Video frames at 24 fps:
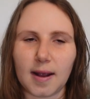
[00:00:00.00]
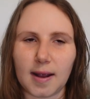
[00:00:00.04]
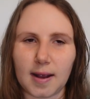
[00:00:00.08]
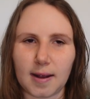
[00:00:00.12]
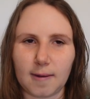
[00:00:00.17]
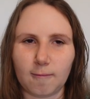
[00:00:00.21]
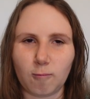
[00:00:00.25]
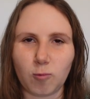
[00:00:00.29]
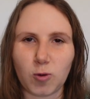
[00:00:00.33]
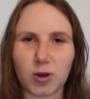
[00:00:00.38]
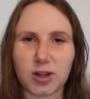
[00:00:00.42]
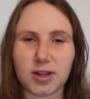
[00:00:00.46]

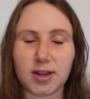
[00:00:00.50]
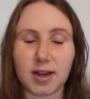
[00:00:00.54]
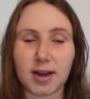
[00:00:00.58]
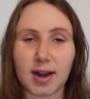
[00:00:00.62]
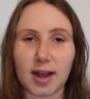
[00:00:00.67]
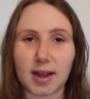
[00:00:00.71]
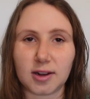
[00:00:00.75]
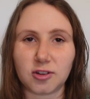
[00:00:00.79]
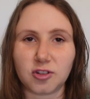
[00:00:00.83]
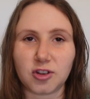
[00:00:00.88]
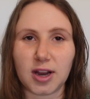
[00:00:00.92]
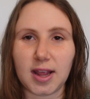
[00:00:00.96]
And we did
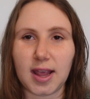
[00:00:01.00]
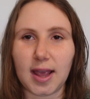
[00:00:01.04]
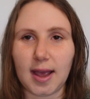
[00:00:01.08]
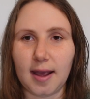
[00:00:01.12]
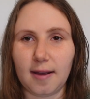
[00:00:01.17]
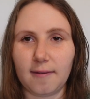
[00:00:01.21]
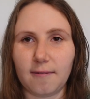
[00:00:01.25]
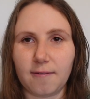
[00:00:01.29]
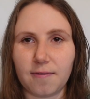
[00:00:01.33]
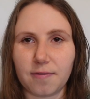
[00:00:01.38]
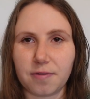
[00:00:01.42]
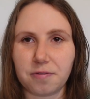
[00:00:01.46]
actually
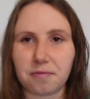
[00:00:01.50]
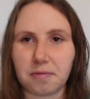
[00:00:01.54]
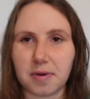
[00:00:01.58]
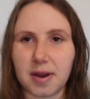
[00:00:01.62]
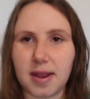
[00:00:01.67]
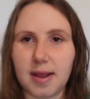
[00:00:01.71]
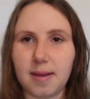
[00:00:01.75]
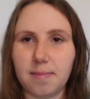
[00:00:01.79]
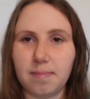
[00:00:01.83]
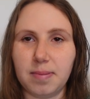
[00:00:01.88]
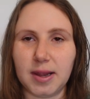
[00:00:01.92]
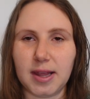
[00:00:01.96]
have
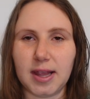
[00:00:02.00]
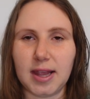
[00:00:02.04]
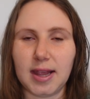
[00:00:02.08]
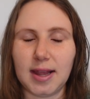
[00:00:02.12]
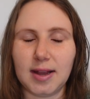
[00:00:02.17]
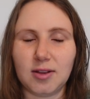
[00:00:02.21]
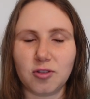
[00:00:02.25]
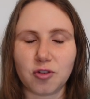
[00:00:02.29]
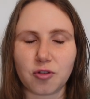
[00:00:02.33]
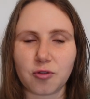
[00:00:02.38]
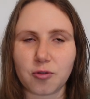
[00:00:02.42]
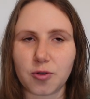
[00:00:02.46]
three
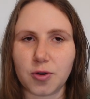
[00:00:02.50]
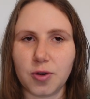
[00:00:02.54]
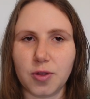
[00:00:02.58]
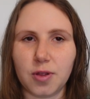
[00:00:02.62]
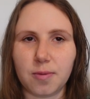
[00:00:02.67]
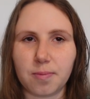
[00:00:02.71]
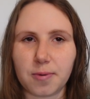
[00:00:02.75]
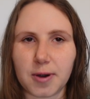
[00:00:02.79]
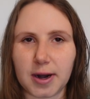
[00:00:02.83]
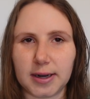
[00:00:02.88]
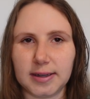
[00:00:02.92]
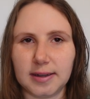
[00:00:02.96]
bleeds through the
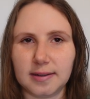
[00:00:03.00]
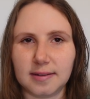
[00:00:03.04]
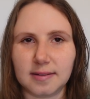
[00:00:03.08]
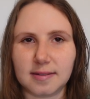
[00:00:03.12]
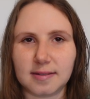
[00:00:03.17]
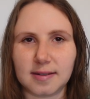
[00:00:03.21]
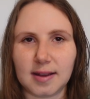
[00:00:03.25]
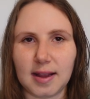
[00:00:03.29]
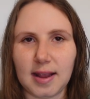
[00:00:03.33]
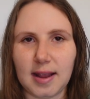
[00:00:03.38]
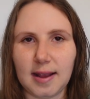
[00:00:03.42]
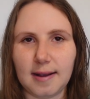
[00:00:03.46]

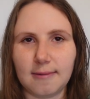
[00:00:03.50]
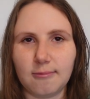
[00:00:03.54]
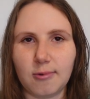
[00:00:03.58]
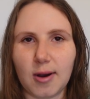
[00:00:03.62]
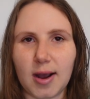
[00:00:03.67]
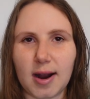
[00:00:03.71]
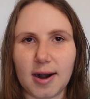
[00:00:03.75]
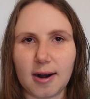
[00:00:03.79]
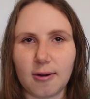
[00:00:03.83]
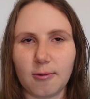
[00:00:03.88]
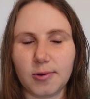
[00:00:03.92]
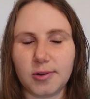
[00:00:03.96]
pregnancy
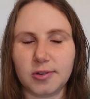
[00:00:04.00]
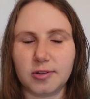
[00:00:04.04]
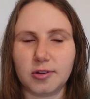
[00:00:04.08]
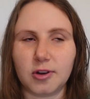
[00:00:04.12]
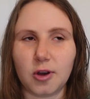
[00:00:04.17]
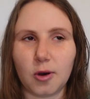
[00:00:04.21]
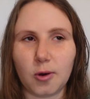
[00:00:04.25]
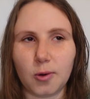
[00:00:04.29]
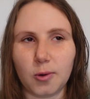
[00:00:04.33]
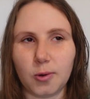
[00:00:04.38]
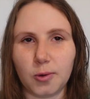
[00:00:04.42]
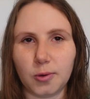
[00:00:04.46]
where I was
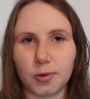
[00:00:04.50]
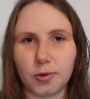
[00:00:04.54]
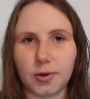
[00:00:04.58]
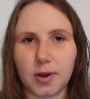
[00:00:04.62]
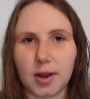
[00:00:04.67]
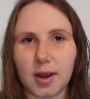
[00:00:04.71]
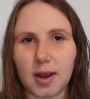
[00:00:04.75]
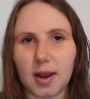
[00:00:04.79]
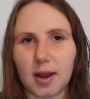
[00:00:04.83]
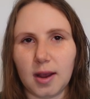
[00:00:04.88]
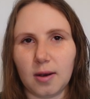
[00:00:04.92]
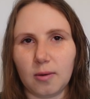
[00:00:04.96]
told
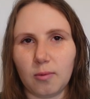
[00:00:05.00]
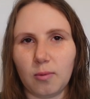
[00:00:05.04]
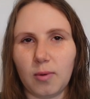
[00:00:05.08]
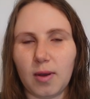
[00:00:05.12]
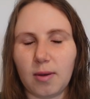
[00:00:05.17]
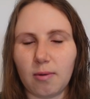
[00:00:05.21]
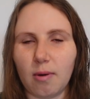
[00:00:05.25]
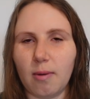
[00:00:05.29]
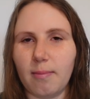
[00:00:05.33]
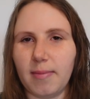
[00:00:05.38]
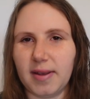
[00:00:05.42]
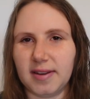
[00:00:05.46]

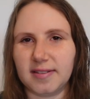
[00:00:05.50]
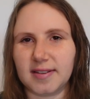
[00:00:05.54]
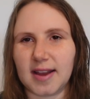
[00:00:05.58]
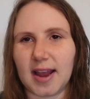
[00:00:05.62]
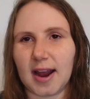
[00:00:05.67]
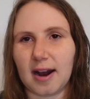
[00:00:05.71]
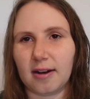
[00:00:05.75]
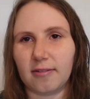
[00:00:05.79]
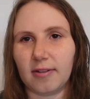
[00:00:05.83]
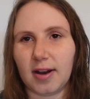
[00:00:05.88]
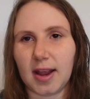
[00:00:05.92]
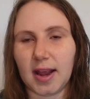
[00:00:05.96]
we were
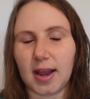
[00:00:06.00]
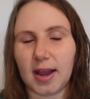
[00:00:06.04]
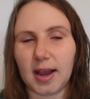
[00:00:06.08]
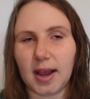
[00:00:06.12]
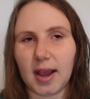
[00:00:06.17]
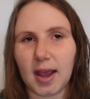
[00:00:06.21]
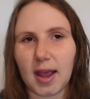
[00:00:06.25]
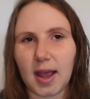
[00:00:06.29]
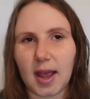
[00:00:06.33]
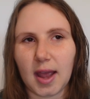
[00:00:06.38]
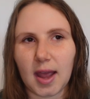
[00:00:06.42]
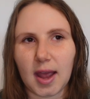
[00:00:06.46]
miscarrying.